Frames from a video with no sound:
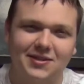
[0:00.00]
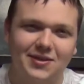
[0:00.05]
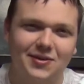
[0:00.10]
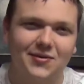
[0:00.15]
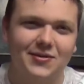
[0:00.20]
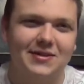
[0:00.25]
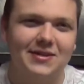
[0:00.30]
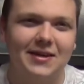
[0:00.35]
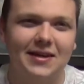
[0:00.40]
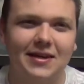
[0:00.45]
into
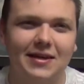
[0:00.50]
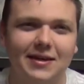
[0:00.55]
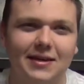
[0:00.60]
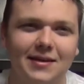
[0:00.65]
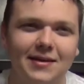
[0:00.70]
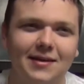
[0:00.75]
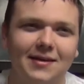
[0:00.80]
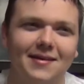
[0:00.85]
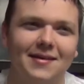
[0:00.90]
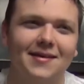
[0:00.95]
his
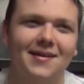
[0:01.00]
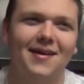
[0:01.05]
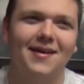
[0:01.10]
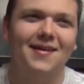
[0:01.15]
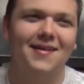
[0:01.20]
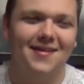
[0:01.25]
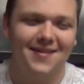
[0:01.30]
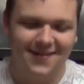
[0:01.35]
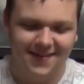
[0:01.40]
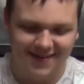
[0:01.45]
knee.
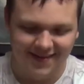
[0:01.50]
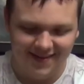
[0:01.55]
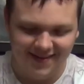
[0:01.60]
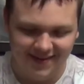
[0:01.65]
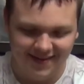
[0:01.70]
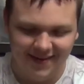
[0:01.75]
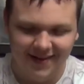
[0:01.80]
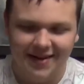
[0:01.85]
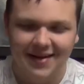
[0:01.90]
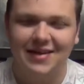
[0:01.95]

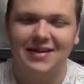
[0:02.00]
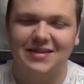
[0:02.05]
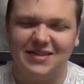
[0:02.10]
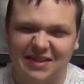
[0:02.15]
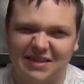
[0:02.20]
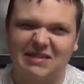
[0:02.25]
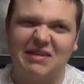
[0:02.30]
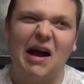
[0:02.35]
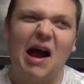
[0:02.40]
He's like,